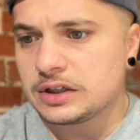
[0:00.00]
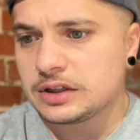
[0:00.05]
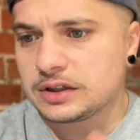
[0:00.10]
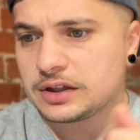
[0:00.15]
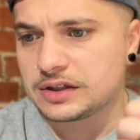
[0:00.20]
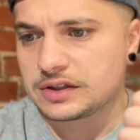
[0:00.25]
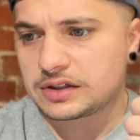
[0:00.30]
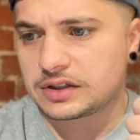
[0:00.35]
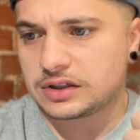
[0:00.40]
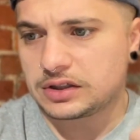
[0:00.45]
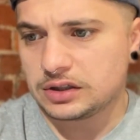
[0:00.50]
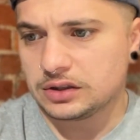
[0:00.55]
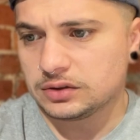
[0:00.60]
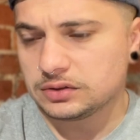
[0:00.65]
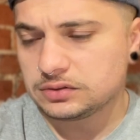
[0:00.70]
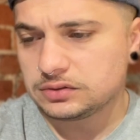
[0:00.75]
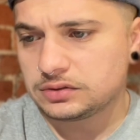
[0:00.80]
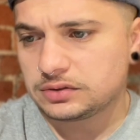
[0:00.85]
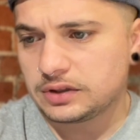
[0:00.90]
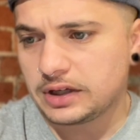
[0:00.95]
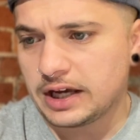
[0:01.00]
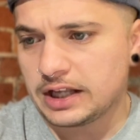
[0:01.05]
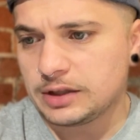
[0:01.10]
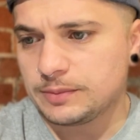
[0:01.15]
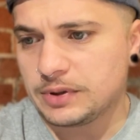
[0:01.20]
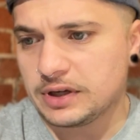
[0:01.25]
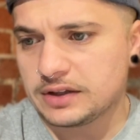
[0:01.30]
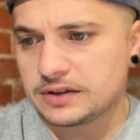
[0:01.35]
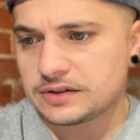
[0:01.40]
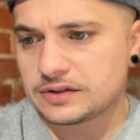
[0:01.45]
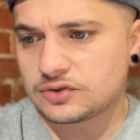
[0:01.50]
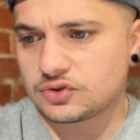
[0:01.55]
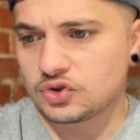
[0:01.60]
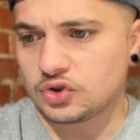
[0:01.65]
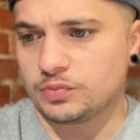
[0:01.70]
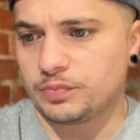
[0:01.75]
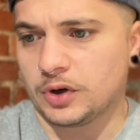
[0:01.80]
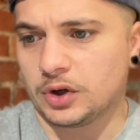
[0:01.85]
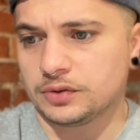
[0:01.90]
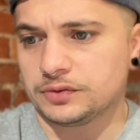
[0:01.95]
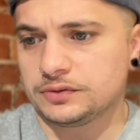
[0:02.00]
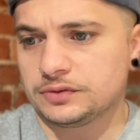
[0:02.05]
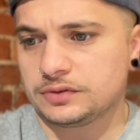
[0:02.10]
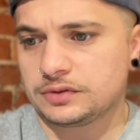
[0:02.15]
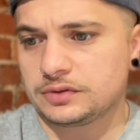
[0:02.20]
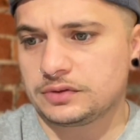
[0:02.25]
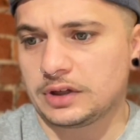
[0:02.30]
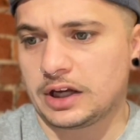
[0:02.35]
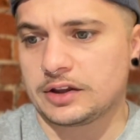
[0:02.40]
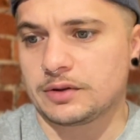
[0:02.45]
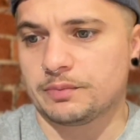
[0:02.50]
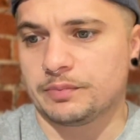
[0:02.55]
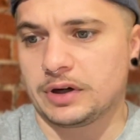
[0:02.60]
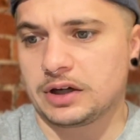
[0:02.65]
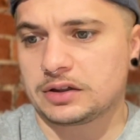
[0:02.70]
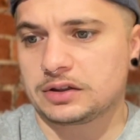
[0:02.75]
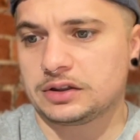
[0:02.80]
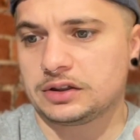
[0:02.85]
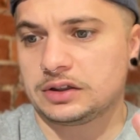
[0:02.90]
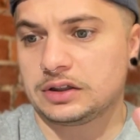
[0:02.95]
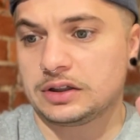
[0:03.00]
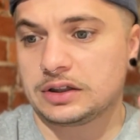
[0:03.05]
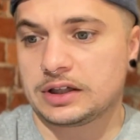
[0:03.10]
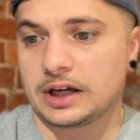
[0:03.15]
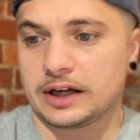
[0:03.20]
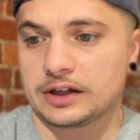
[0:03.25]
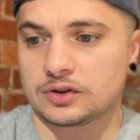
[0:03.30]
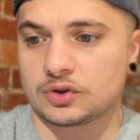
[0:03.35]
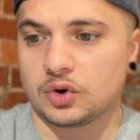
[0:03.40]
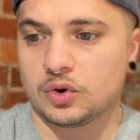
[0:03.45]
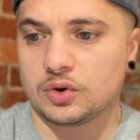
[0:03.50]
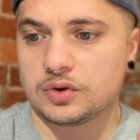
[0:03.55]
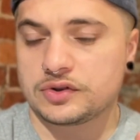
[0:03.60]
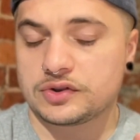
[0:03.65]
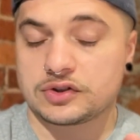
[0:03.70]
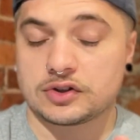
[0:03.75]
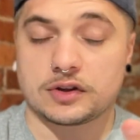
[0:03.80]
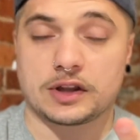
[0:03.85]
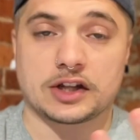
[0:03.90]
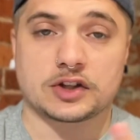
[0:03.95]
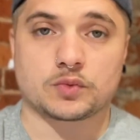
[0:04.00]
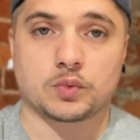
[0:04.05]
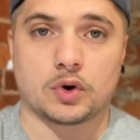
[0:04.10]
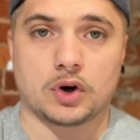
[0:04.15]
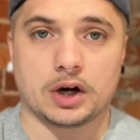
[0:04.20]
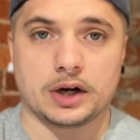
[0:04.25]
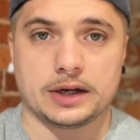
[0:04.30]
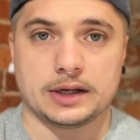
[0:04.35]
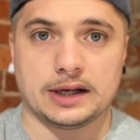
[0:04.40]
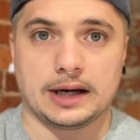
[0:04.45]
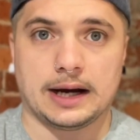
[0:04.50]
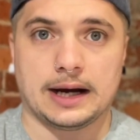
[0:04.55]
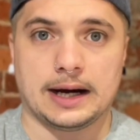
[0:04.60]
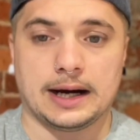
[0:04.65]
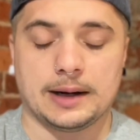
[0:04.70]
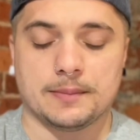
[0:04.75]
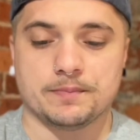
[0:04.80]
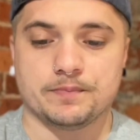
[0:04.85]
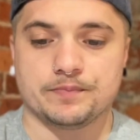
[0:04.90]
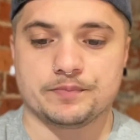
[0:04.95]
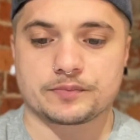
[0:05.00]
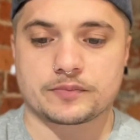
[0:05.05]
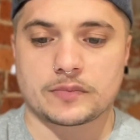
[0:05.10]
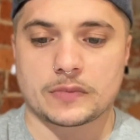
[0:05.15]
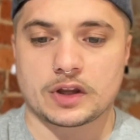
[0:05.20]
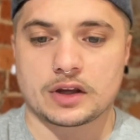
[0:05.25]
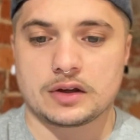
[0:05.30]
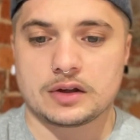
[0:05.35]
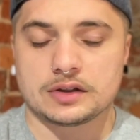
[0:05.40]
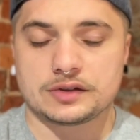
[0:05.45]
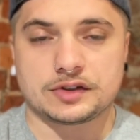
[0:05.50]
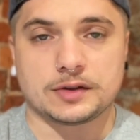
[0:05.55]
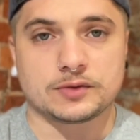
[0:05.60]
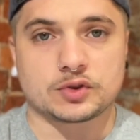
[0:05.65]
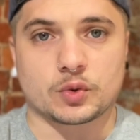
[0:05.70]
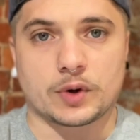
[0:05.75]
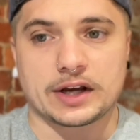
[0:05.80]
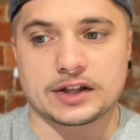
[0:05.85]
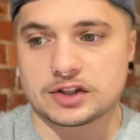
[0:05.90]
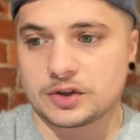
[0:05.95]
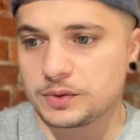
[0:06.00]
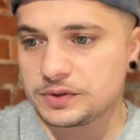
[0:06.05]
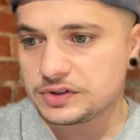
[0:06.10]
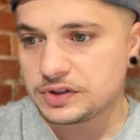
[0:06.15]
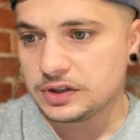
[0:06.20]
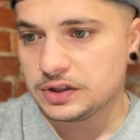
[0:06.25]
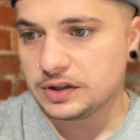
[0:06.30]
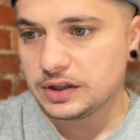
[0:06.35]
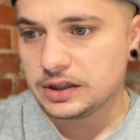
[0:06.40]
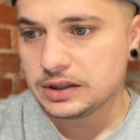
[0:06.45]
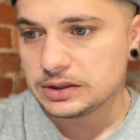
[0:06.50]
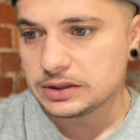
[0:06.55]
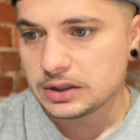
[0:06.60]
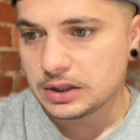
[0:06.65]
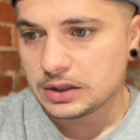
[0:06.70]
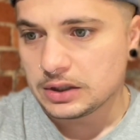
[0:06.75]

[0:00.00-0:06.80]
There's Gill, Eddie Betts, Jude Bolton, Nathan Buckley, Kane Corn, so that's why Tim Taranto isn't in there.